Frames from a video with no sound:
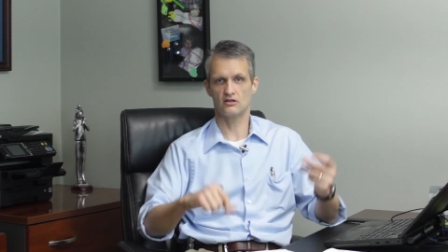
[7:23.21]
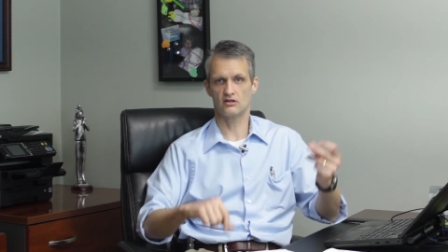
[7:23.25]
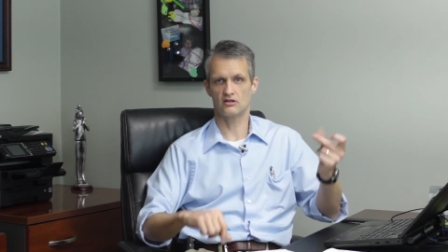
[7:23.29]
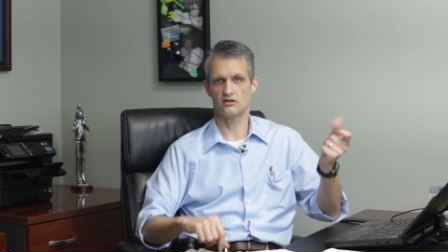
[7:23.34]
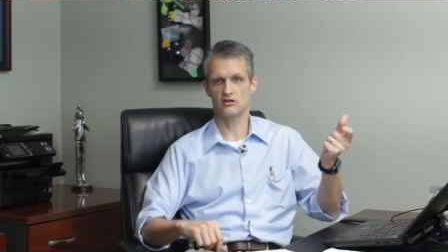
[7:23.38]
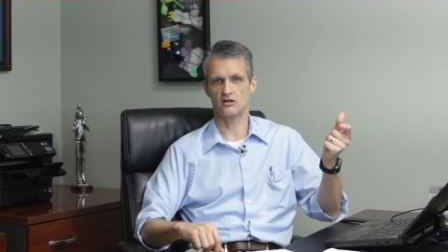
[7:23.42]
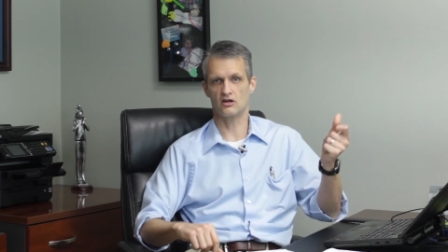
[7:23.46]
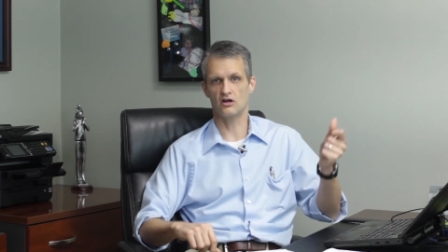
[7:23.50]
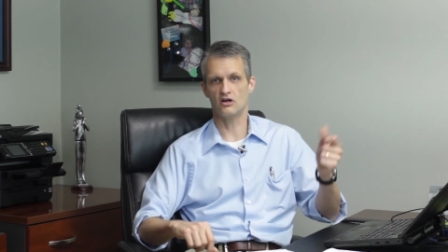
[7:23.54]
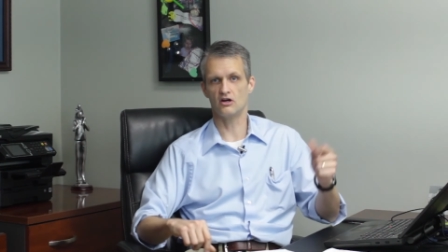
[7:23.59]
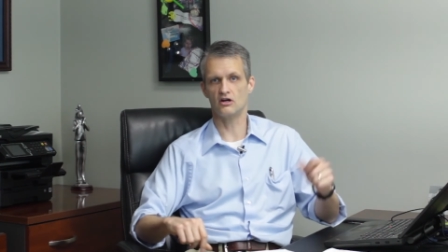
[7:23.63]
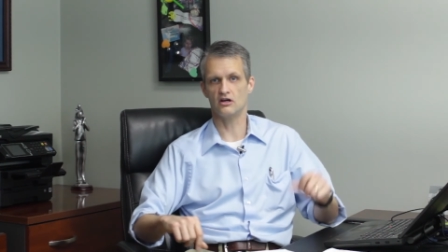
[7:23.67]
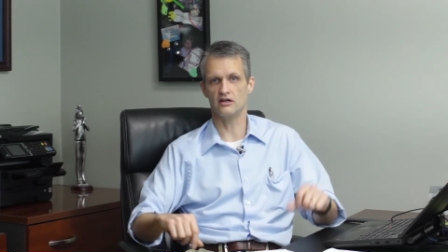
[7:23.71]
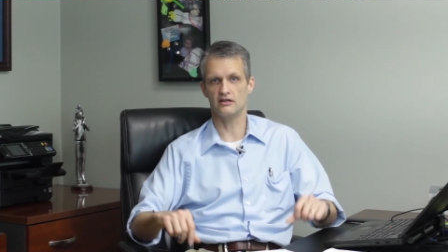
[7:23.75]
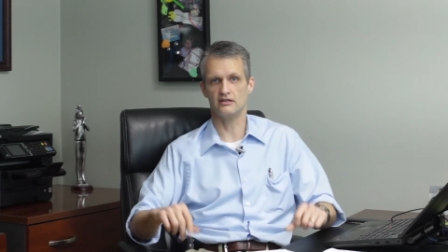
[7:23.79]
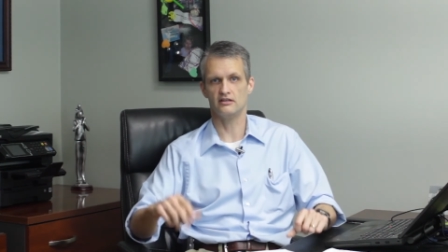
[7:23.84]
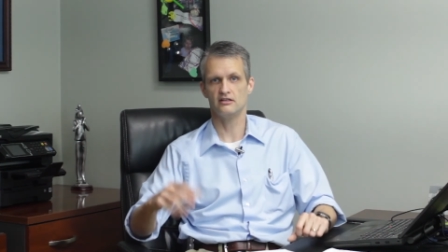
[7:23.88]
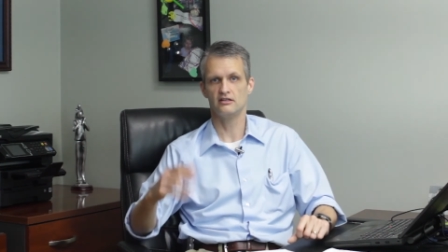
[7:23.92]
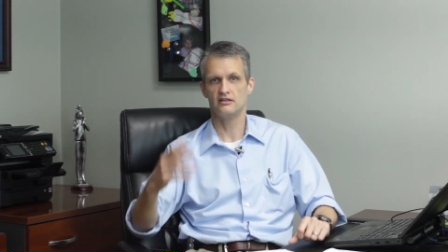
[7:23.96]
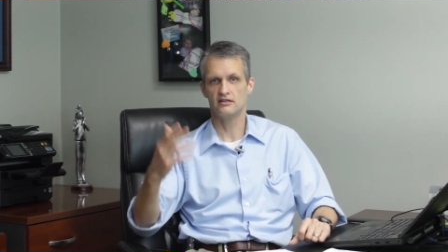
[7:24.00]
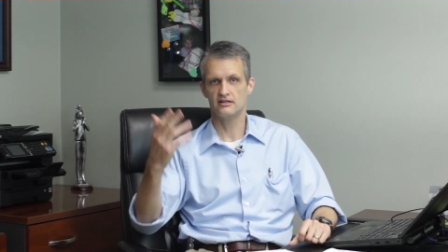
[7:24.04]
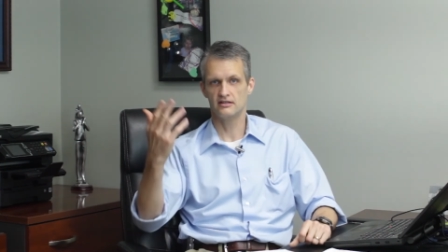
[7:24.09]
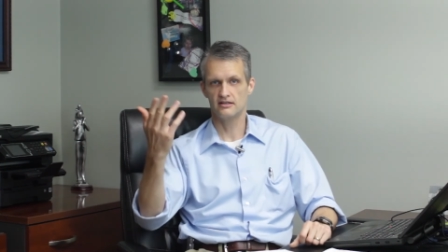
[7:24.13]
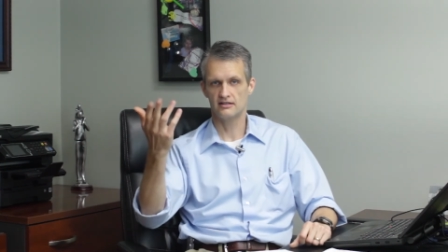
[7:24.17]
or
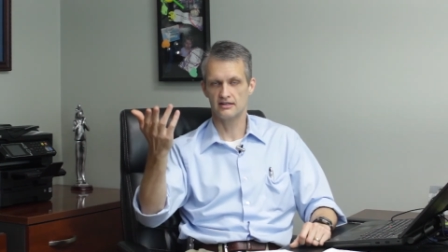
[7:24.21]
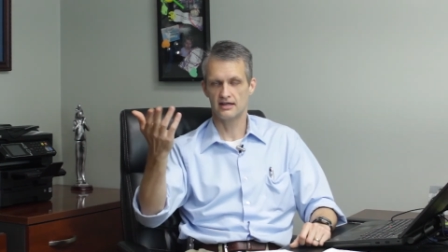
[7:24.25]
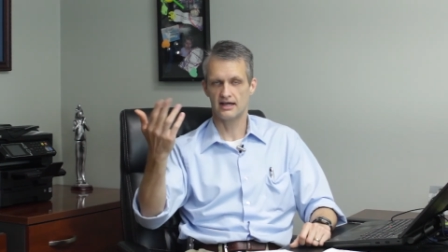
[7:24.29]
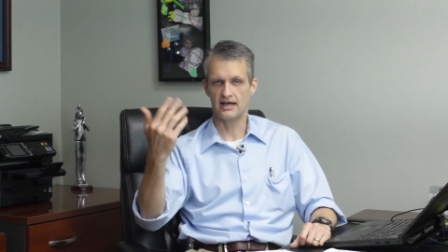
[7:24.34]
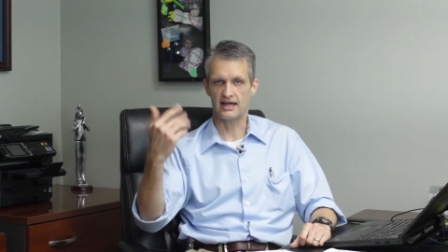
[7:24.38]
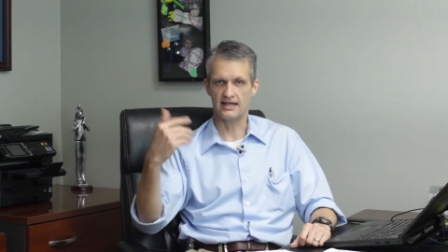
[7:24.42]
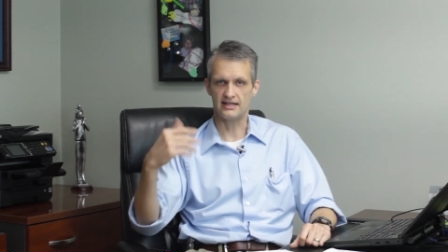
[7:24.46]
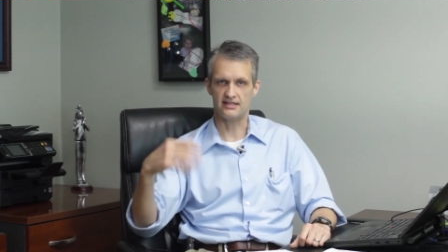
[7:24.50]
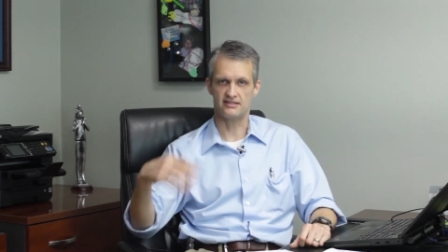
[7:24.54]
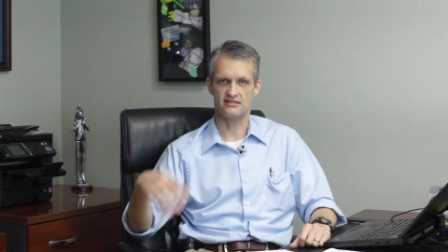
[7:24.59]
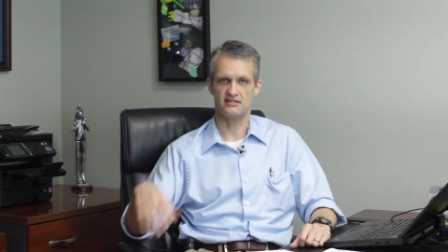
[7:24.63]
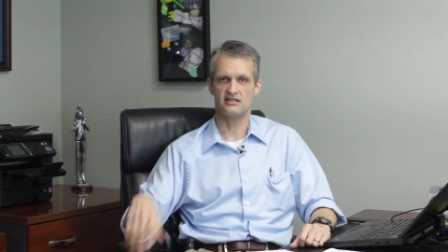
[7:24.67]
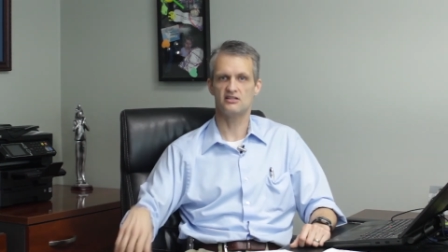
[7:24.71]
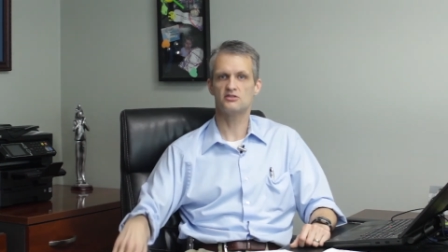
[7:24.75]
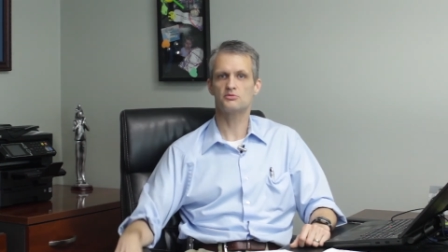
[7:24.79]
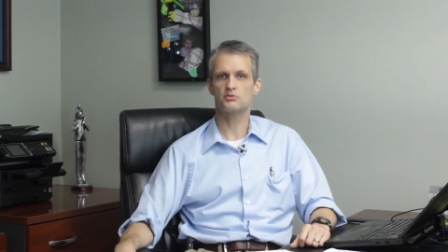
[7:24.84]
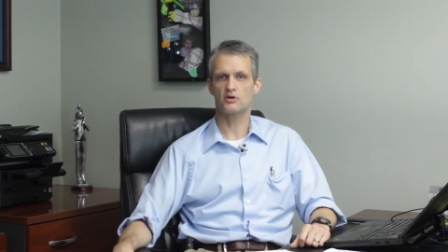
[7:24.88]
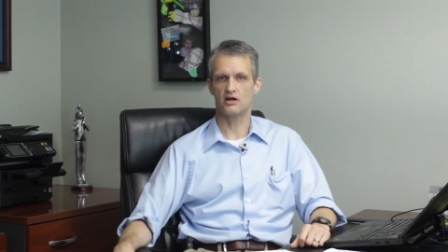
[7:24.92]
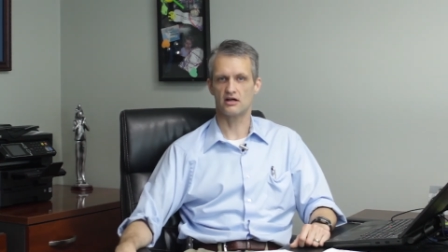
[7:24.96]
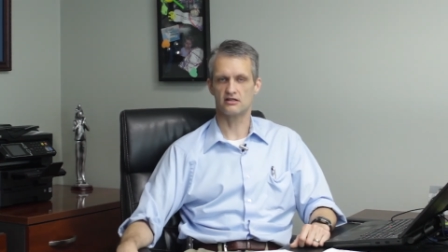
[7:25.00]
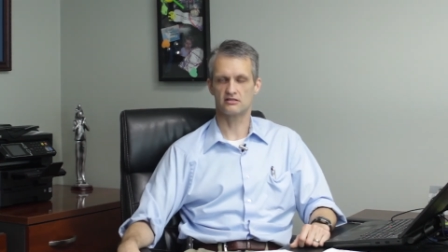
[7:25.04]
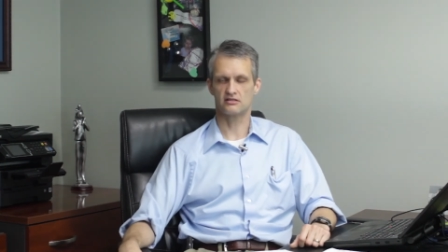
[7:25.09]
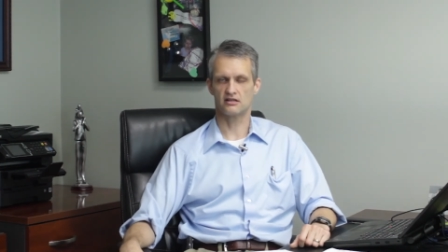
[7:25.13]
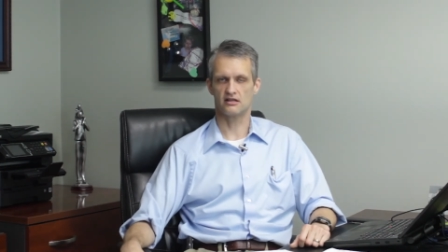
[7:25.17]
on a disease
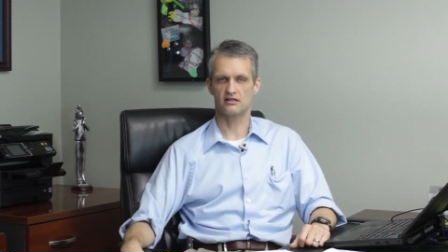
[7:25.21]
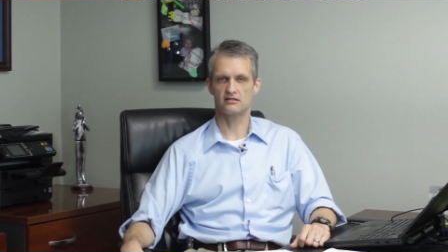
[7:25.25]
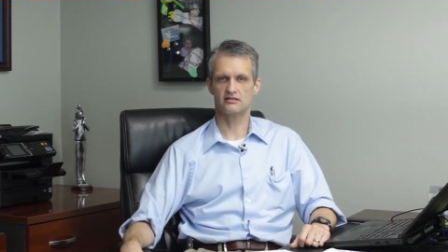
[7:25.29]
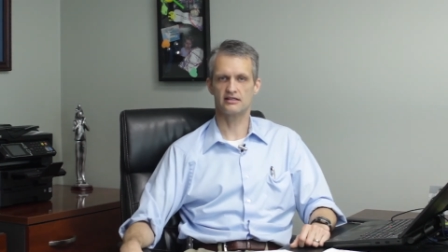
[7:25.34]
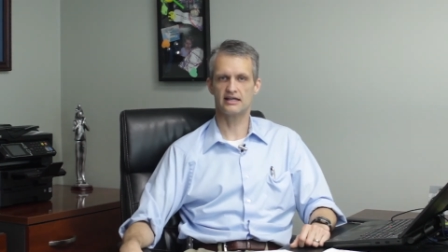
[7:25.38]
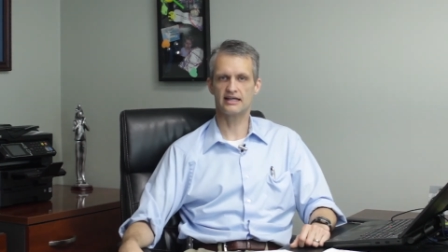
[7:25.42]
process.